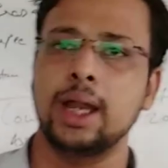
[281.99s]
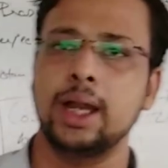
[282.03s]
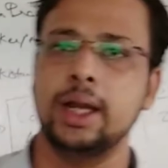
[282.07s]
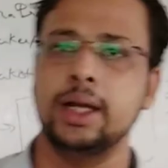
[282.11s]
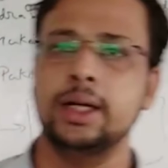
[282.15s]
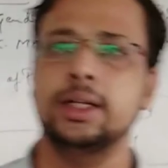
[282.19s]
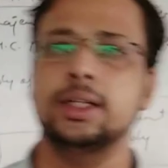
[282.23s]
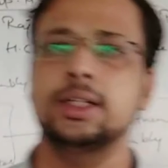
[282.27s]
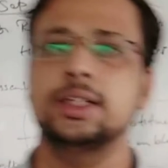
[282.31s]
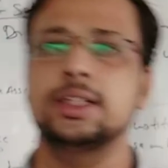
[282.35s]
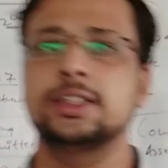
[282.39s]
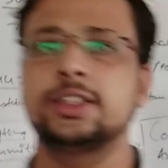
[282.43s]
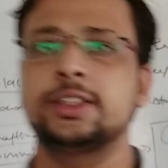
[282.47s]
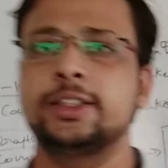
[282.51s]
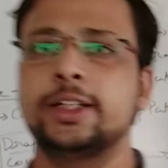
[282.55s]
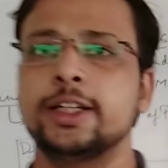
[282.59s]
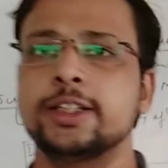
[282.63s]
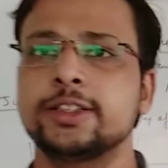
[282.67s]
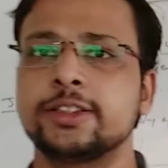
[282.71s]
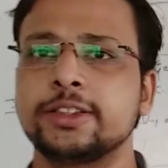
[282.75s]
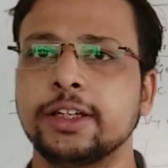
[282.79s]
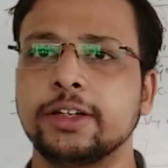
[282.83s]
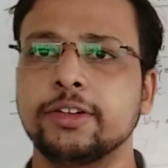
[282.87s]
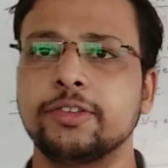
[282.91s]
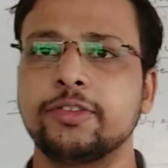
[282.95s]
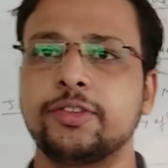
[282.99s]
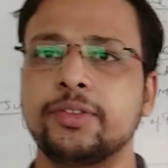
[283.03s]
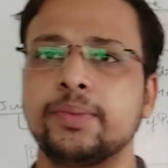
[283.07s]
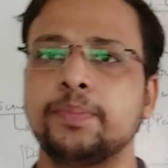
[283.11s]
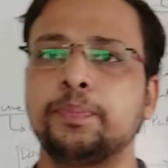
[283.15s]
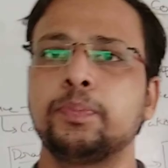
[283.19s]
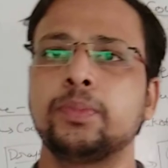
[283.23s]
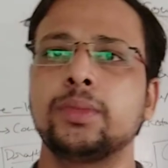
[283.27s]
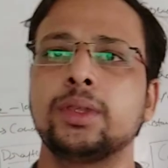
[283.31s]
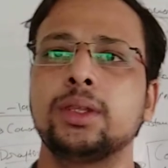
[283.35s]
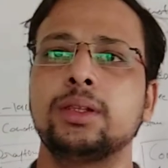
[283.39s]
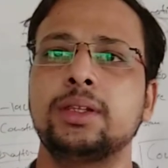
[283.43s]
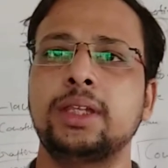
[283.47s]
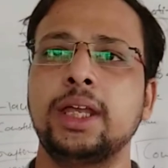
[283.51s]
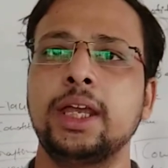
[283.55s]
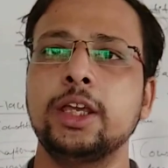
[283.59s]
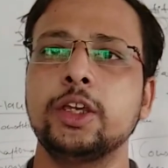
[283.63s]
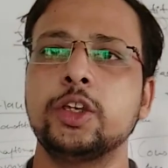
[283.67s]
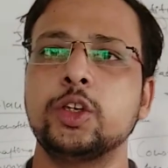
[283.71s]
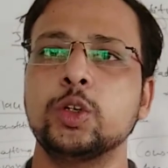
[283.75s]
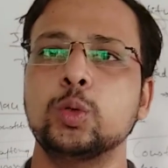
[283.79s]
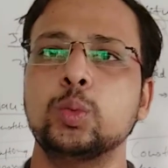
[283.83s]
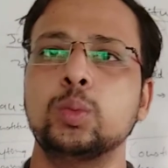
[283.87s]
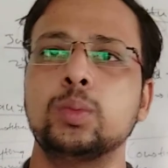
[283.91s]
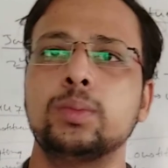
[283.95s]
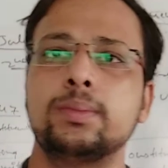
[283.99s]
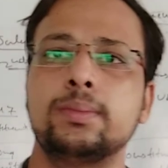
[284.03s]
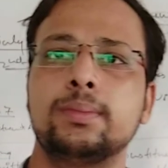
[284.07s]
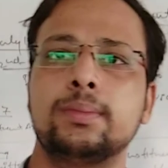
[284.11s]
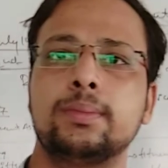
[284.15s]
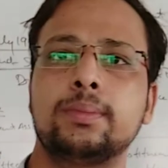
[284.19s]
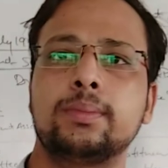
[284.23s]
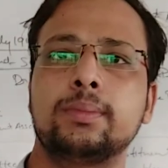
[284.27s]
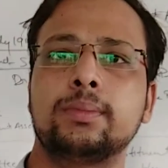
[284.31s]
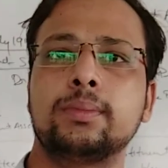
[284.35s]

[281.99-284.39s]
and stay safe. Thank you.